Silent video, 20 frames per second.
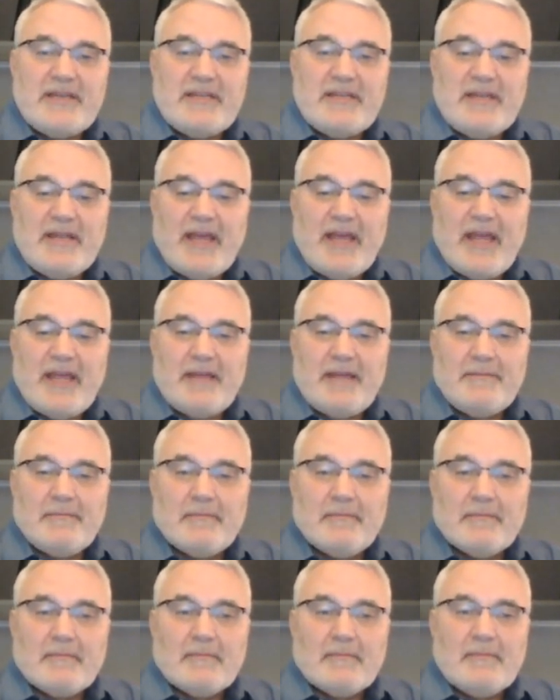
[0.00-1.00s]
today
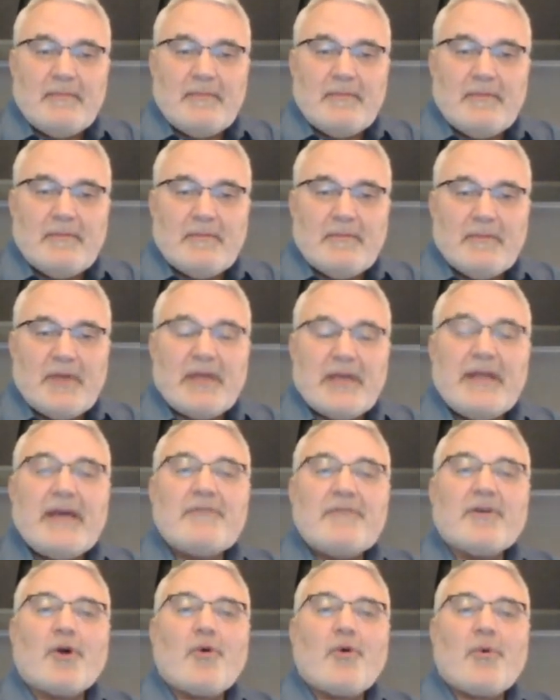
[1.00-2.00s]
and
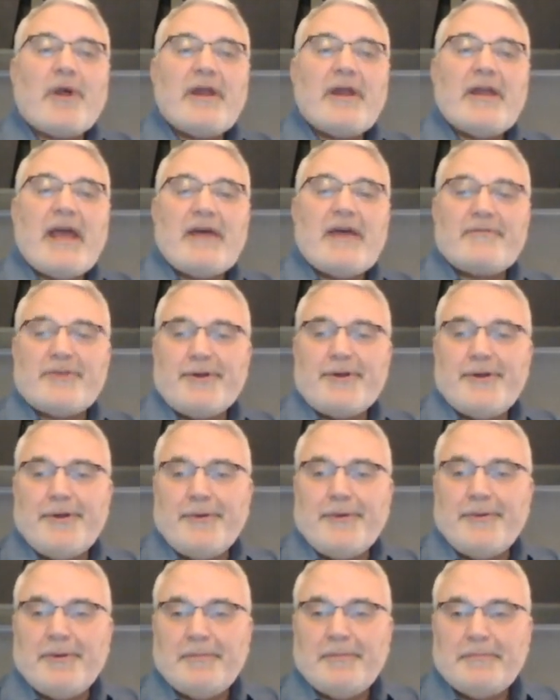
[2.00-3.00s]
have a great afternoon.